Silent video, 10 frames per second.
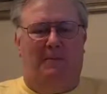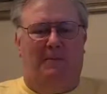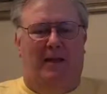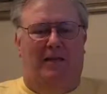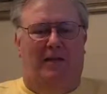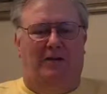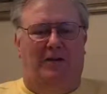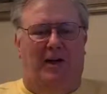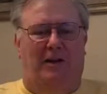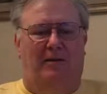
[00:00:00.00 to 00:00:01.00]
There's
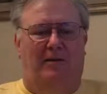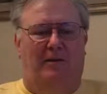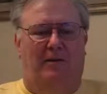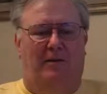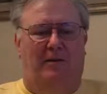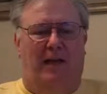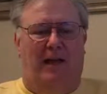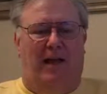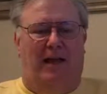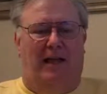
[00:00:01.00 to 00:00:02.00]
not
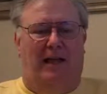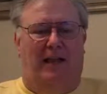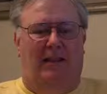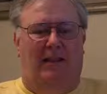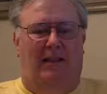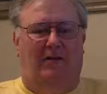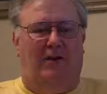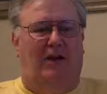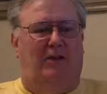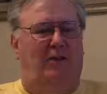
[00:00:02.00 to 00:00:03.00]

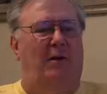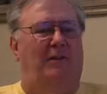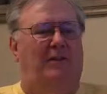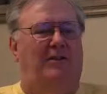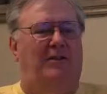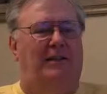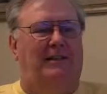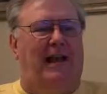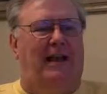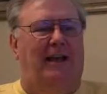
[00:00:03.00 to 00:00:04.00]
2 of us
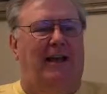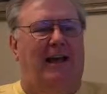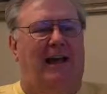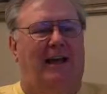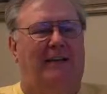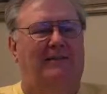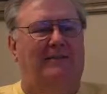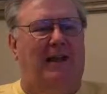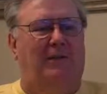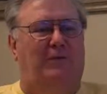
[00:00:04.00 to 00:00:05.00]
exactly alike.
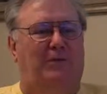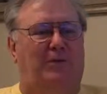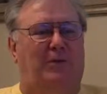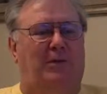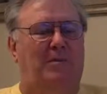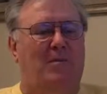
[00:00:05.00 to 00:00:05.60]
That's for sure.